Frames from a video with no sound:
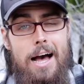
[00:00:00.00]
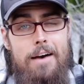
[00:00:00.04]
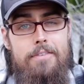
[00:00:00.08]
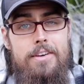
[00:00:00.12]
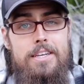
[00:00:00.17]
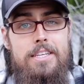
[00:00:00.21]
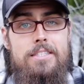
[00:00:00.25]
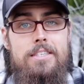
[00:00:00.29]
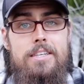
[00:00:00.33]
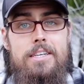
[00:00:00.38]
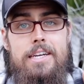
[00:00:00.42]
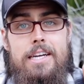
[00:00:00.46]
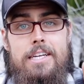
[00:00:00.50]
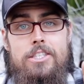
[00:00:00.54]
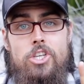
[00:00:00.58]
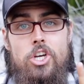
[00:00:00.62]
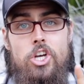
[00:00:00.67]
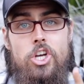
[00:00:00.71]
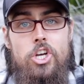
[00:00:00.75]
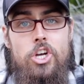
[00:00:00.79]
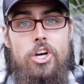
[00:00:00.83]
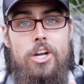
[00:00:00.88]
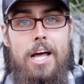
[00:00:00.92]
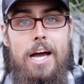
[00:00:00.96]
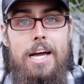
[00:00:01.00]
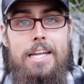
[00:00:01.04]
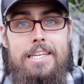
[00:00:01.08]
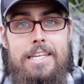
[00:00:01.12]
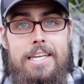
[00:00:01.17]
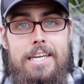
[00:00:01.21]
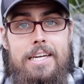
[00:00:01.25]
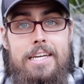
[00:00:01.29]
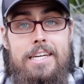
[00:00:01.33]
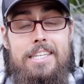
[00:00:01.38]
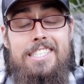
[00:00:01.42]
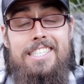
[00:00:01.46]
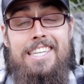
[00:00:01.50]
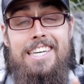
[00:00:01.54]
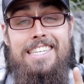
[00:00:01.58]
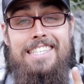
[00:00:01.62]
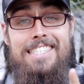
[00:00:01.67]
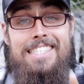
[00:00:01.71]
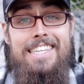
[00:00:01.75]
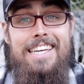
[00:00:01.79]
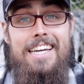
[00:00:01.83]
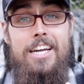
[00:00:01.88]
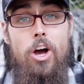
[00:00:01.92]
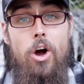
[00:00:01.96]
Obviously, it's a good idea to
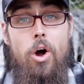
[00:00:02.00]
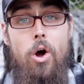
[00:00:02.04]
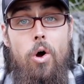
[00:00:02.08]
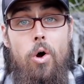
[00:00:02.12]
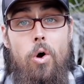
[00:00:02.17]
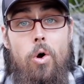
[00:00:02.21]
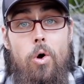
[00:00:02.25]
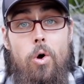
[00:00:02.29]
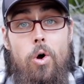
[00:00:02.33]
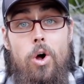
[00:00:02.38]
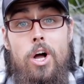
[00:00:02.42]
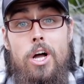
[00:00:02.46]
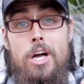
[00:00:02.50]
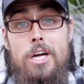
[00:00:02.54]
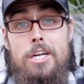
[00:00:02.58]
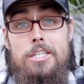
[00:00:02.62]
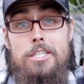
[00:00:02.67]
dig a hole